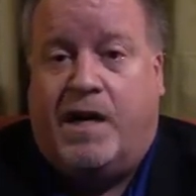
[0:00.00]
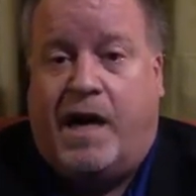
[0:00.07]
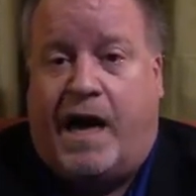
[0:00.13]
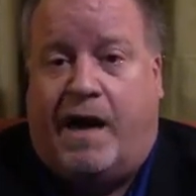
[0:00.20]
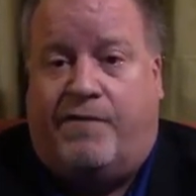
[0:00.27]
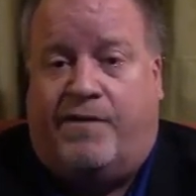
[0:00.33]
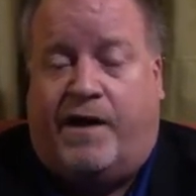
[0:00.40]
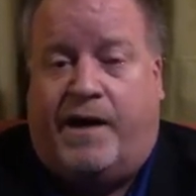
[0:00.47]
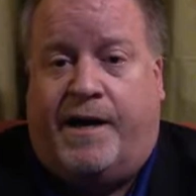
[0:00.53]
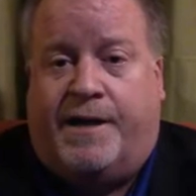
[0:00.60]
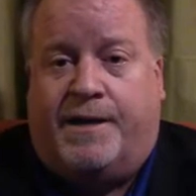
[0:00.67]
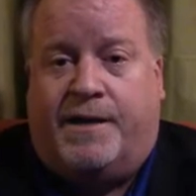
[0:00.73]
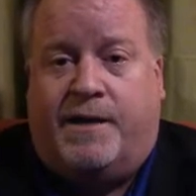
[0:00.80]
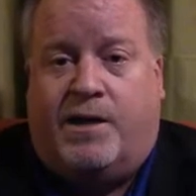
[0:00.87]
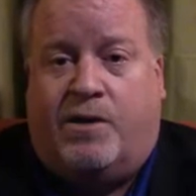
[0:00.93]
have
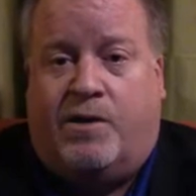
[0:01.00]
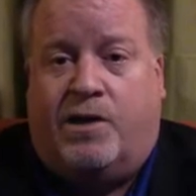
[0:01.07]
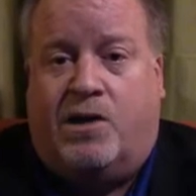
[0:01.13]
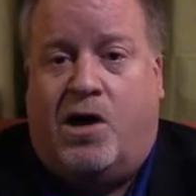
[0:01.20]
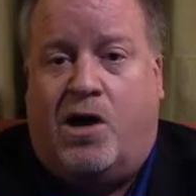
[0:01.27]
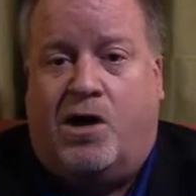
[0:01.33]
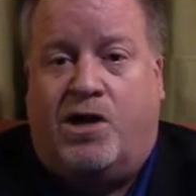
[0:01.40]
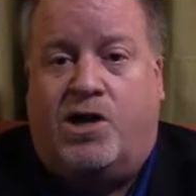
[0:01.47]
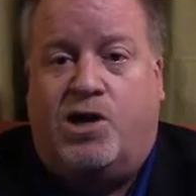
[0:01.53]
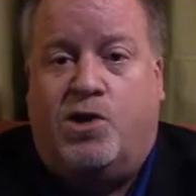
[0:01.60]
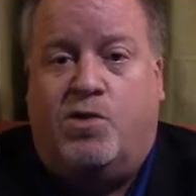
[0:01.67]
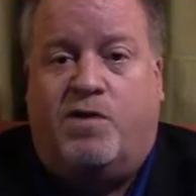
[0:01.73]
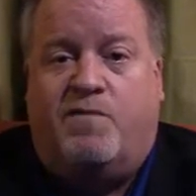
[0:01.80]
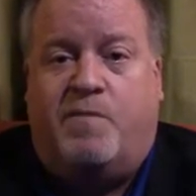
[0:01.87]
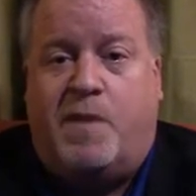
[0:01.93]
a long
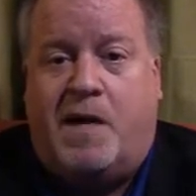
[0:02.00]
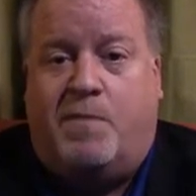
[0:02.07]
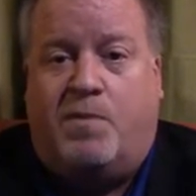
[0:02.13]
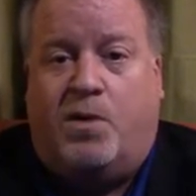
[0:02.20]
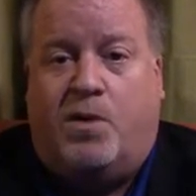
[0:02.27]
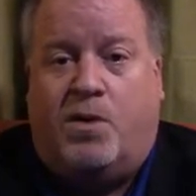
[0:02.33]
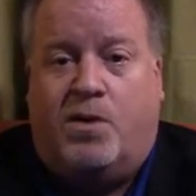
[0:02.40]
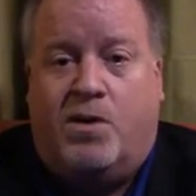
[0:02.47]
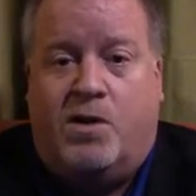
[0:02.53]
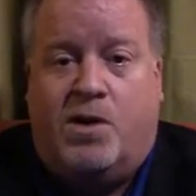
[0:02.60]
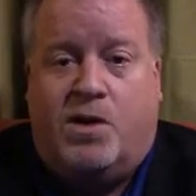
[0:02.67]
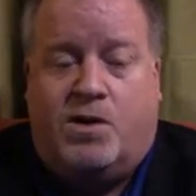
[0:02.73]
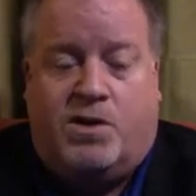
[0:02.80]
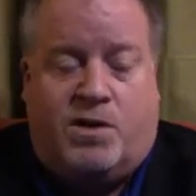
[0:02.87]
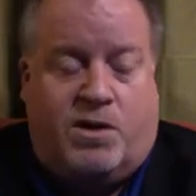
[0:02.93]
queue of people
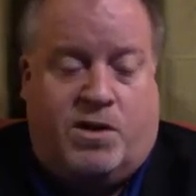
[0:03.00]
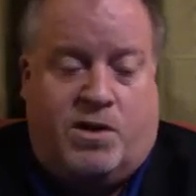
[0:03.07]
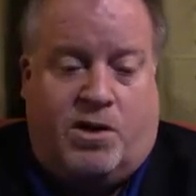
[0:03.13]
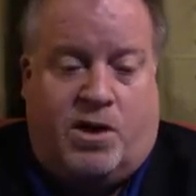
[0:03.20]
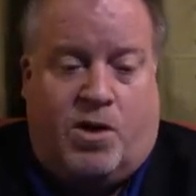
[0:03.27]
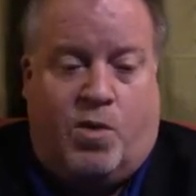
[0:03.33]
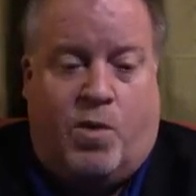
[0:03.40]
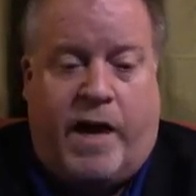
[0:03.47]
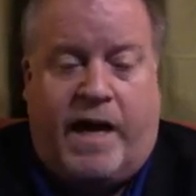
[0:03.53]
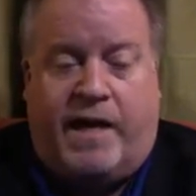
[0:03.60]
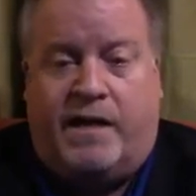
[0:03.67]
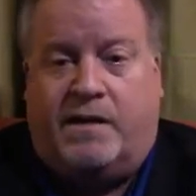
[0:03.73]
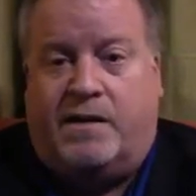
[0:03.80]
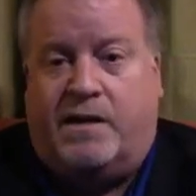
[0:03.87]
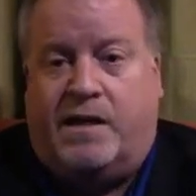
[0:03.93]

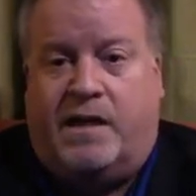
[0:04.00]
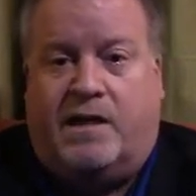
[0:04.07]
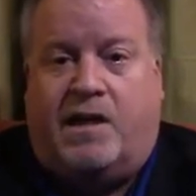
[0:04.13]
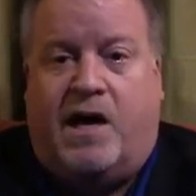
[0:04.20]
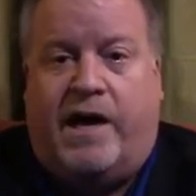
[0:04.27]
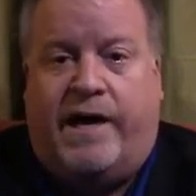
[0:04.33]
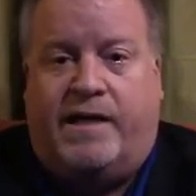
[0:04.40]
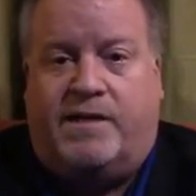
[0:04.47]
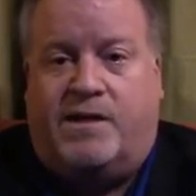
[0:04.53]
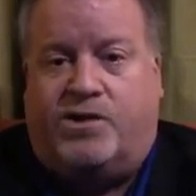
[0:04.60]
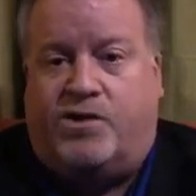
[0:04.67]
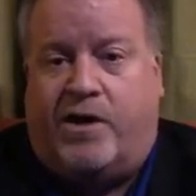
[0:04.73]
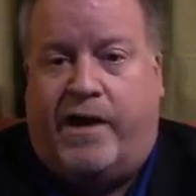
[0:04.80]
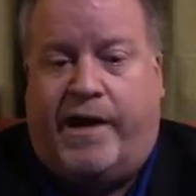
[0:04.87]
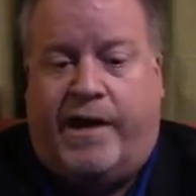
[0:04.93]
waiting in line to
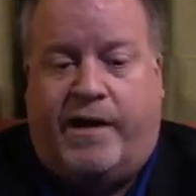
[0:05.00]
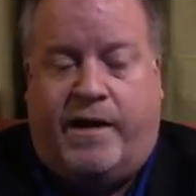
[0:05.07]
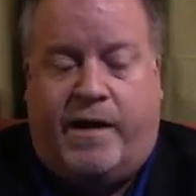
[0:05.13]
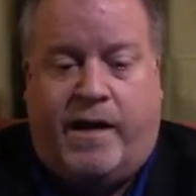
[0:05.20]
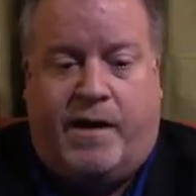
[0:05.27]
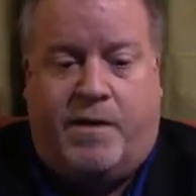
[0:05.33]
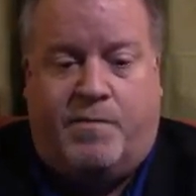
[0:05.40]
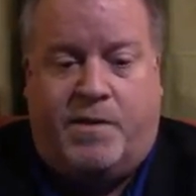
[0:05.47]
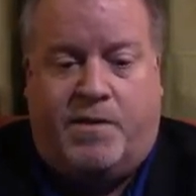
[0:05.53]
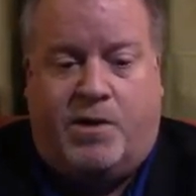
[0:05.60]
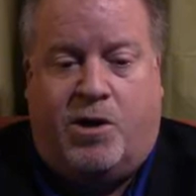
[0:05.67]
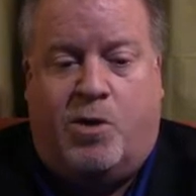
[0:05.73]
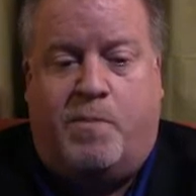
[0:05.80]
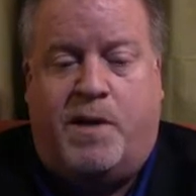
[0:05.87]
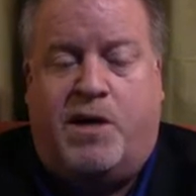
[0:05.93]
try and
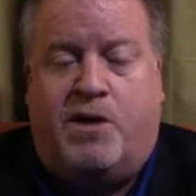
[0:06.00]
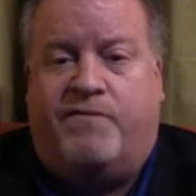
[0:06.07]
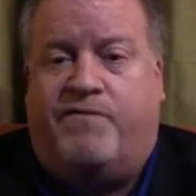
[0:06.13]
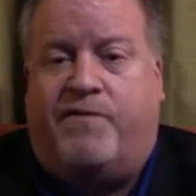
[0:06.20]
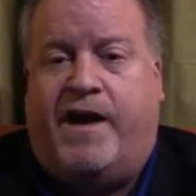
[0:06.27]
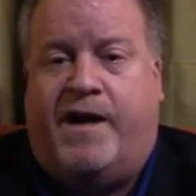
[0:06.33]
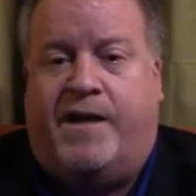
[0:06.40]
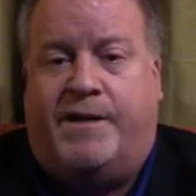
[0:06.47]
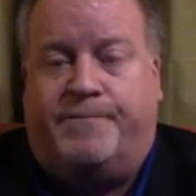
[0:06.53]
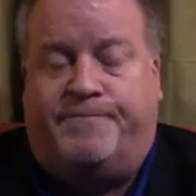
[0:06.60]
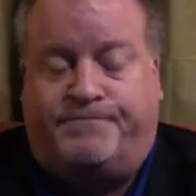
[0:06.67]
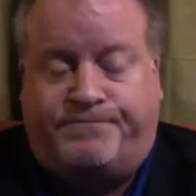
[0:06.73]
be your friend.